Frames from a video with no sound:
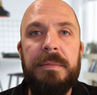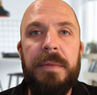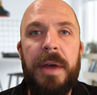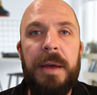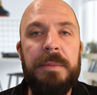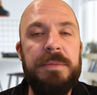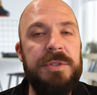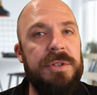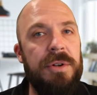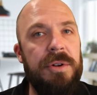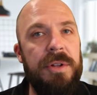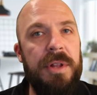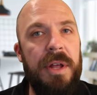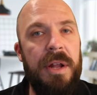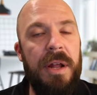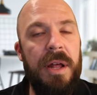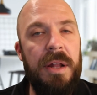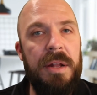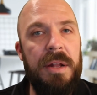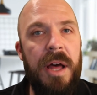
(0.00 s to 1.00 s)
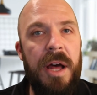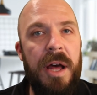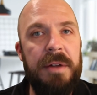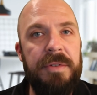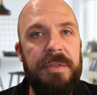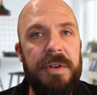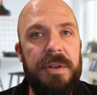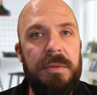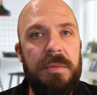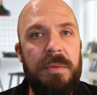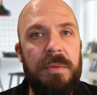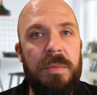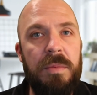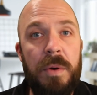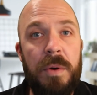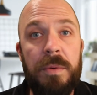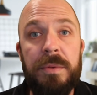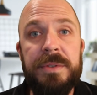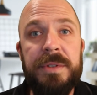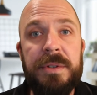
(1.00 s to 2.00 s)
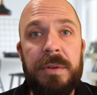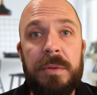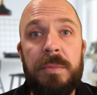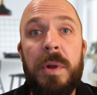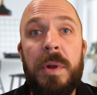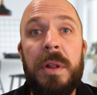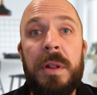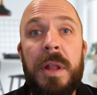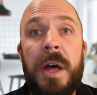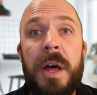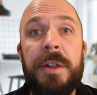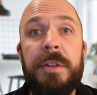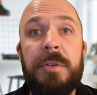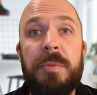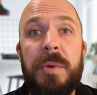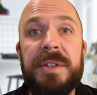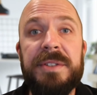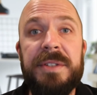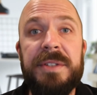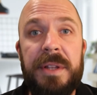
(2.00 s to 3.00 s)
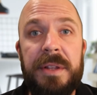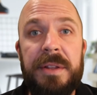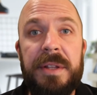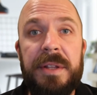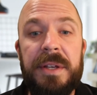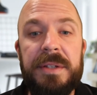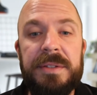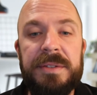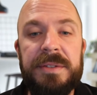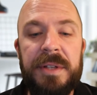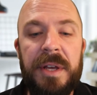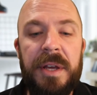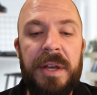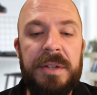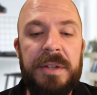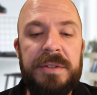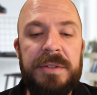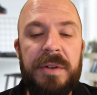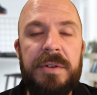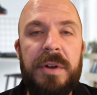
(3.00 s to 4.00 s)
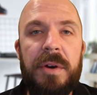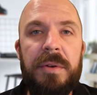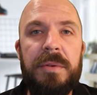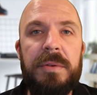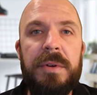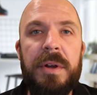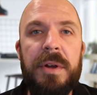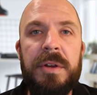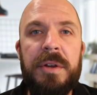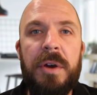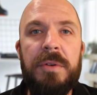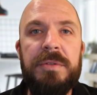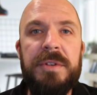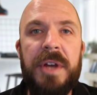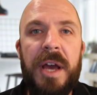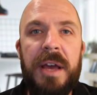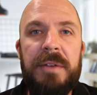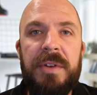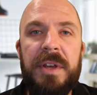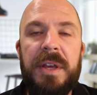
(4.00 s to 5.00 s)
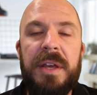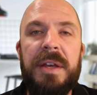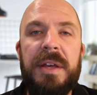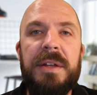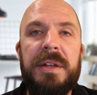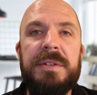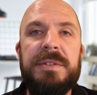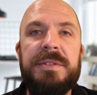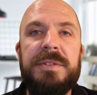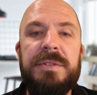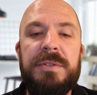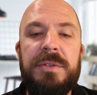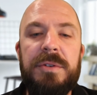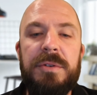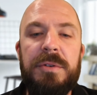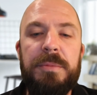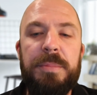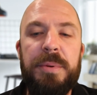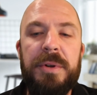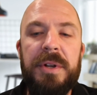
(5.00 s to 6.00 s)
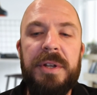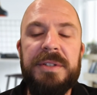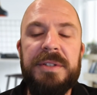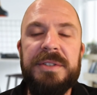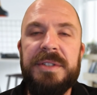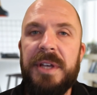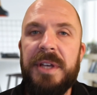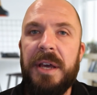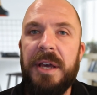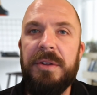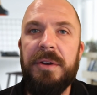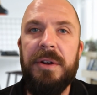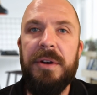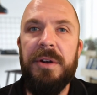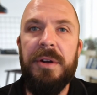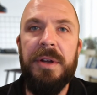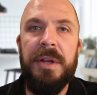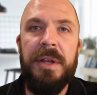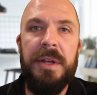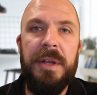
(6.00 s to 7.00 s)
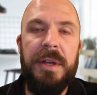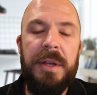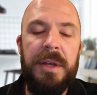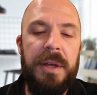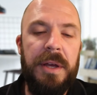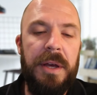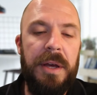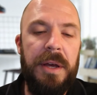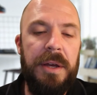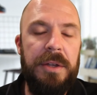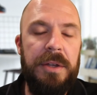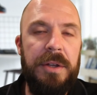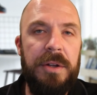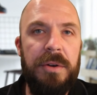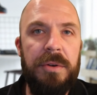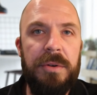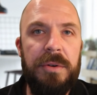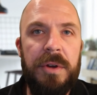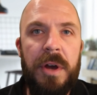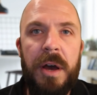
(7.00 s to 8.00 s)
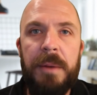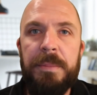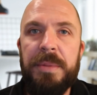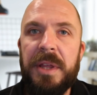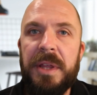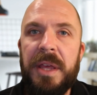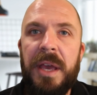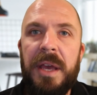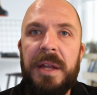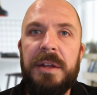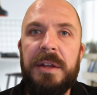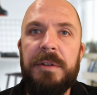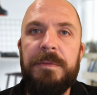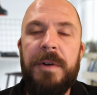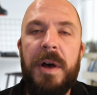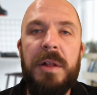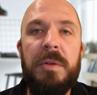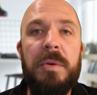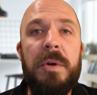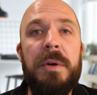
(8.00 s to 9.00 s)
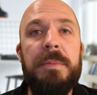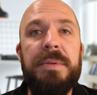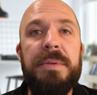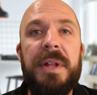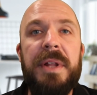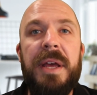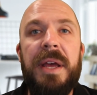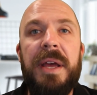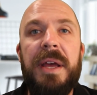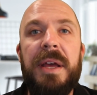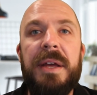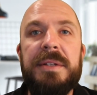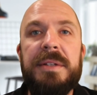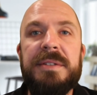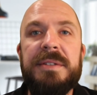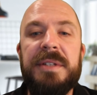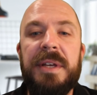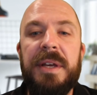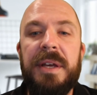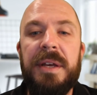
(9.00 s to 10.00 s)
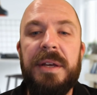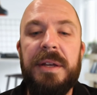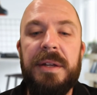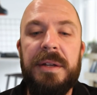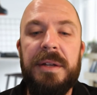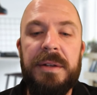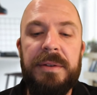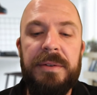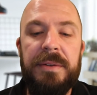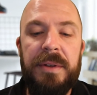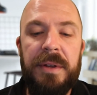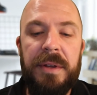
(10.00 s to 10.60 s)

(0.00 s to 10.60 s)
am sure that a lot of it won't, a lot of the rest of the things. So don't go diving into putting together, complicated follow-up plans and